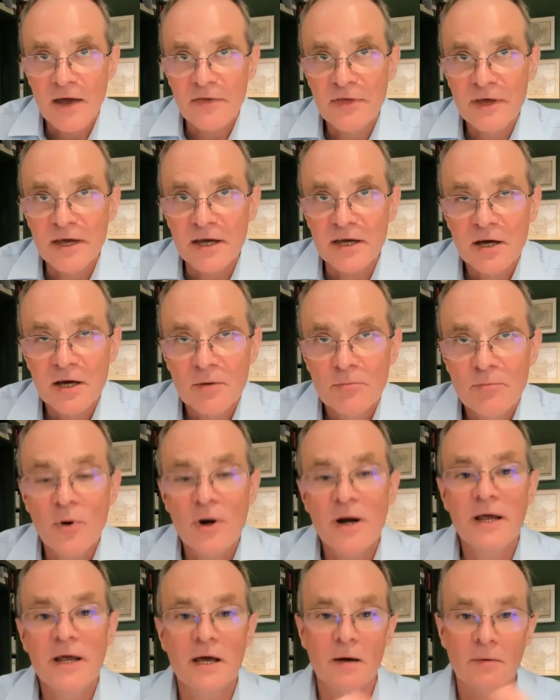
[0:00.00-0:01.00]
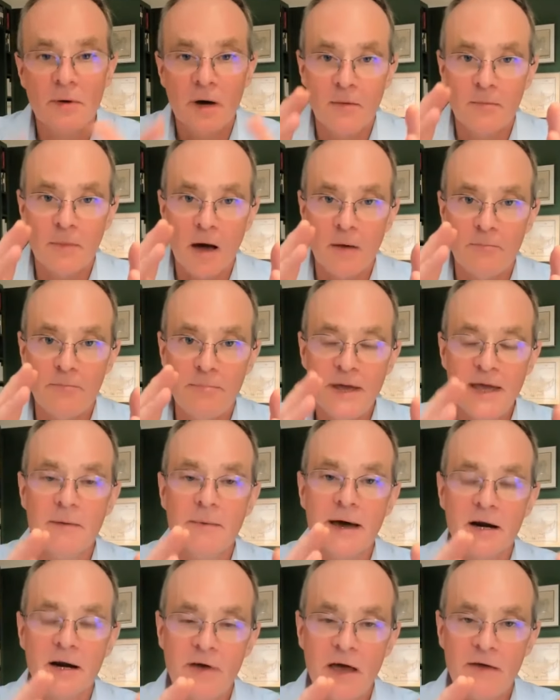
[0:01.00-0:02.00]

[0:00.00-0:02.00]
I think putting a, a, a big amount